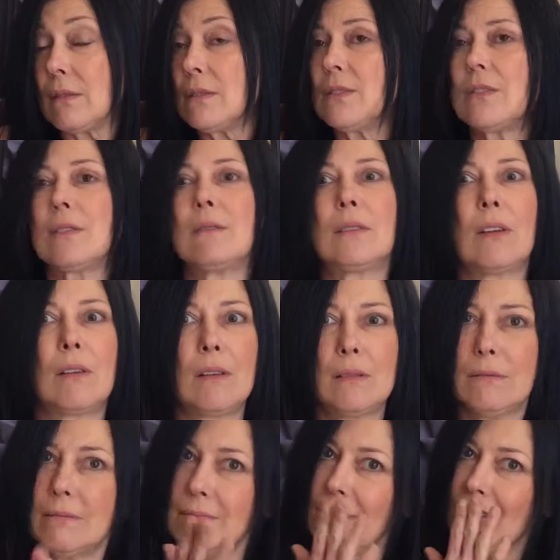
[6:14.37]
Sorry,
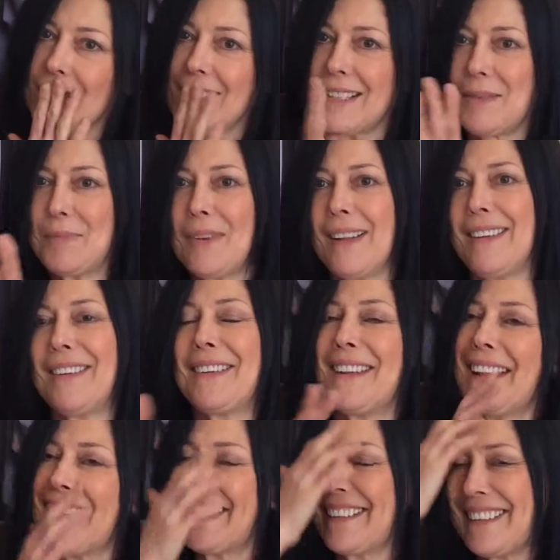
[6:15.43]
not city planner,
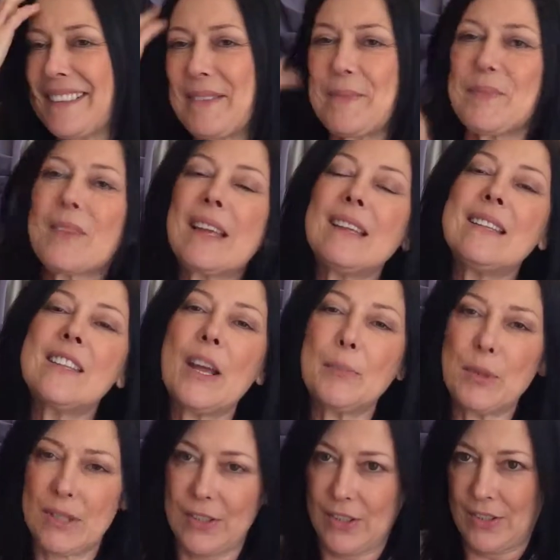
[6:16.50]
like an
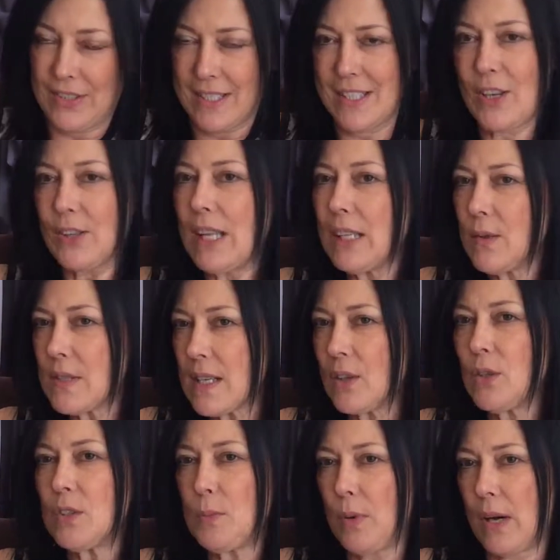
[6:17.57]
interpreter. So that was a
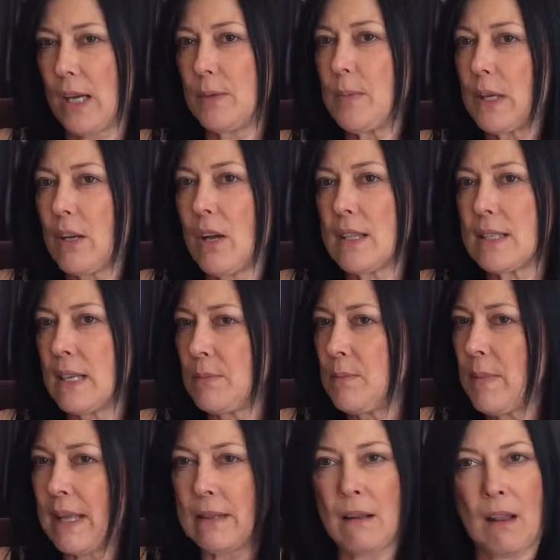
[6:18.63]
good part because I
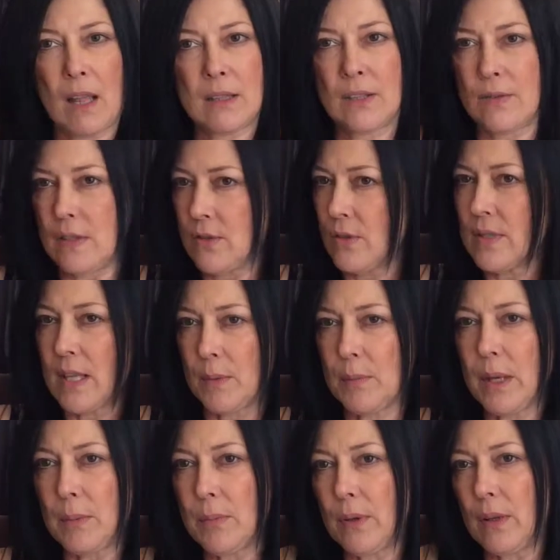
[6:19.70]
met a lot of interesting
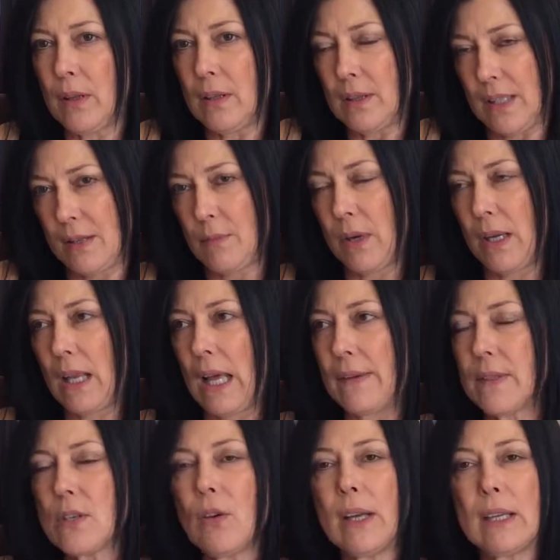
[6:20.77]
people in my life.
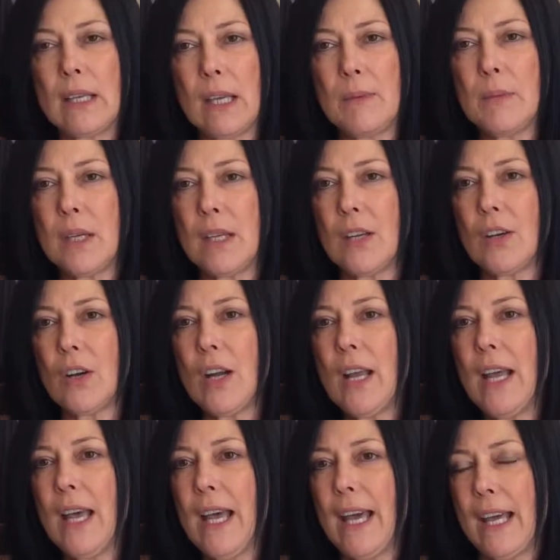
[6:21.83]
So I came here
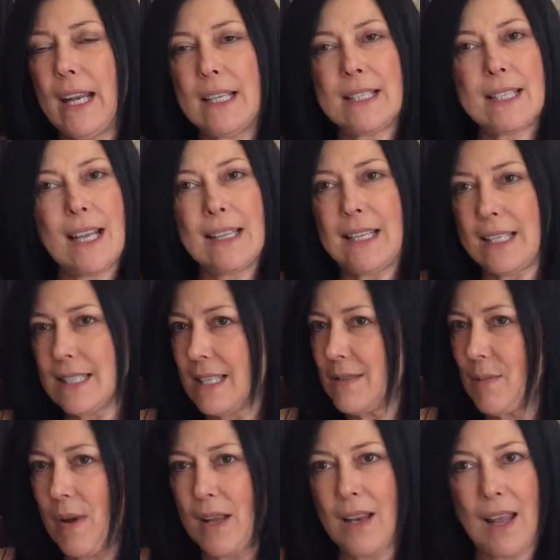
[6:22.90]
and I said, this is
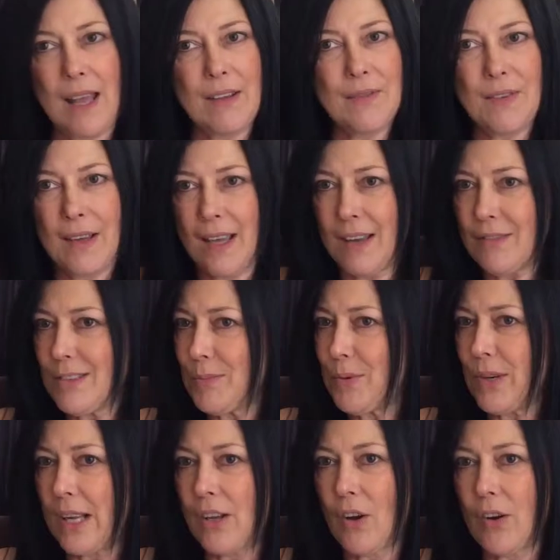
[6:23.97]
my life. I have to
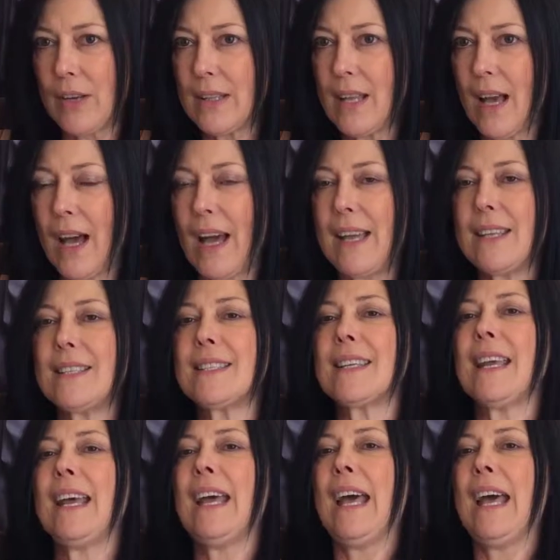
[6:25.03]
prioritize.